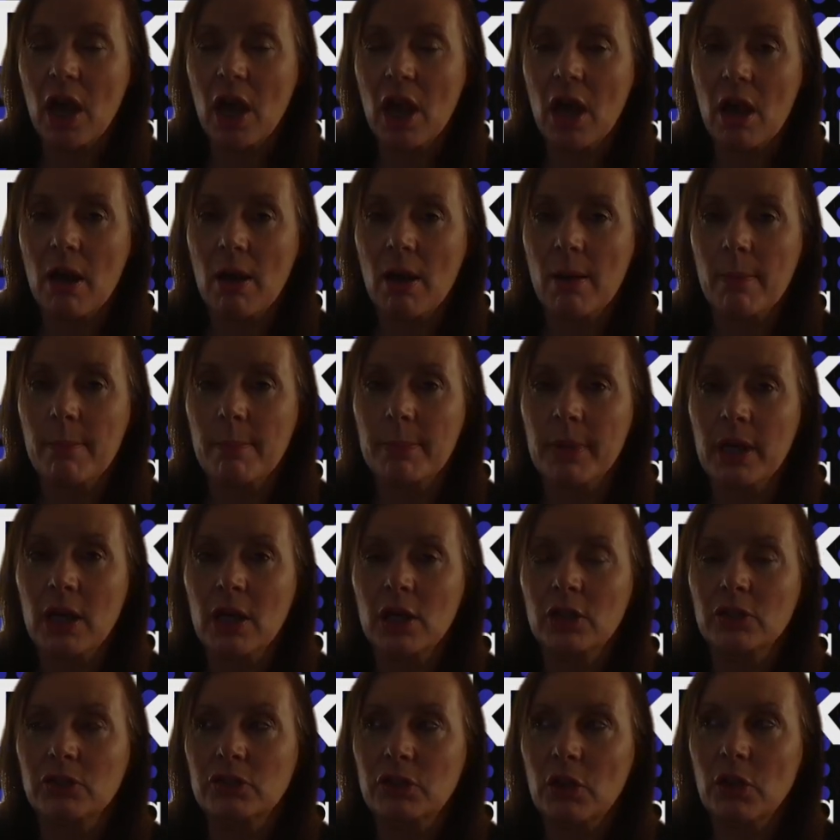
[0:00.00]

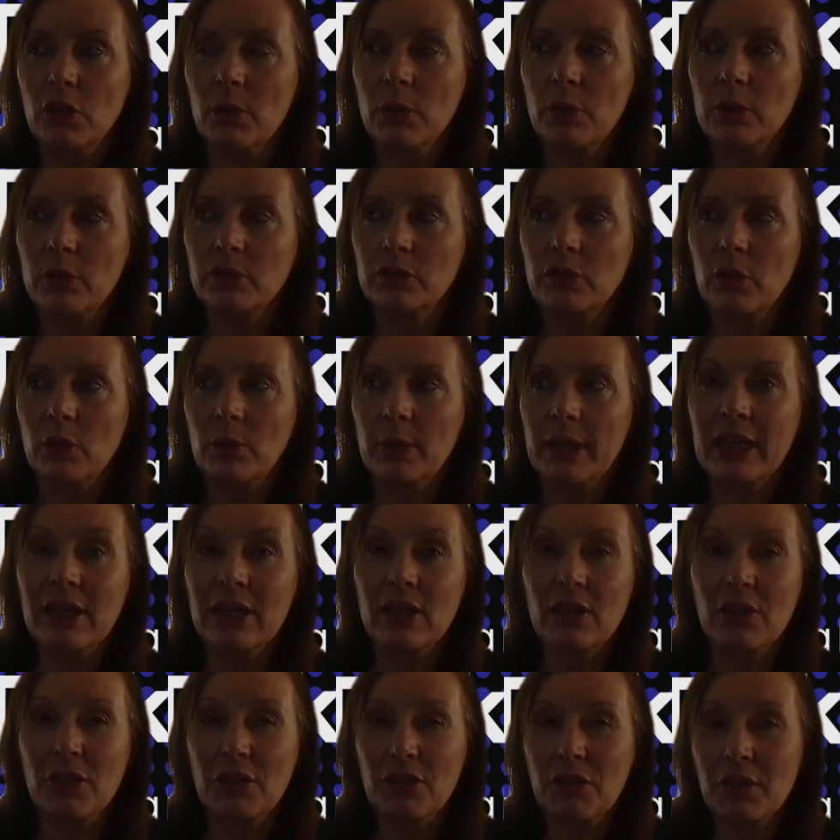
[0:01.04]
So
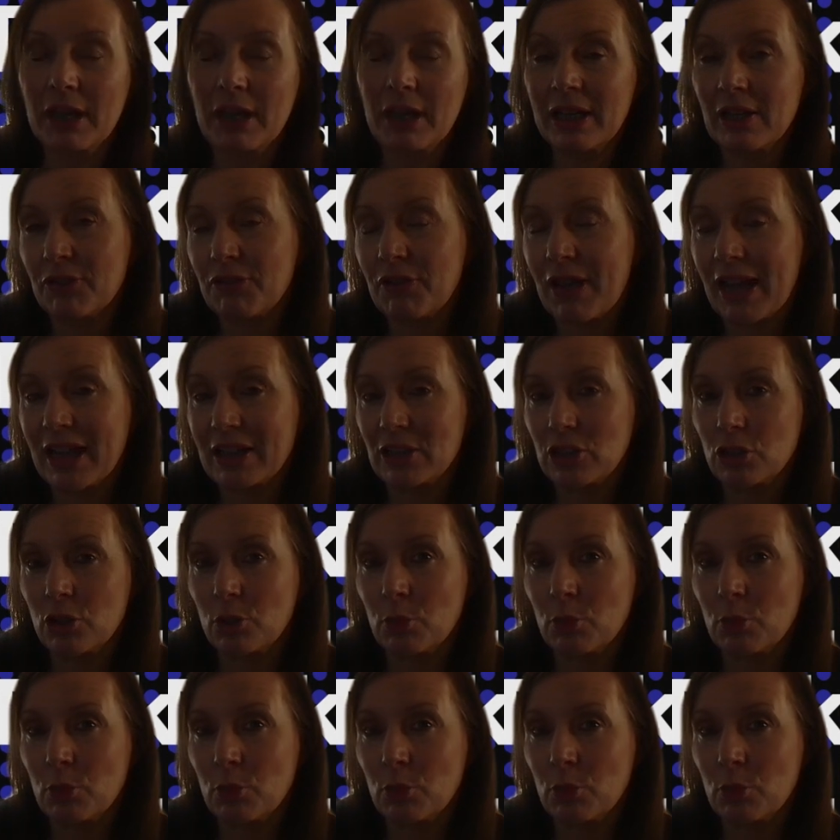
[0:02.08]
in effect,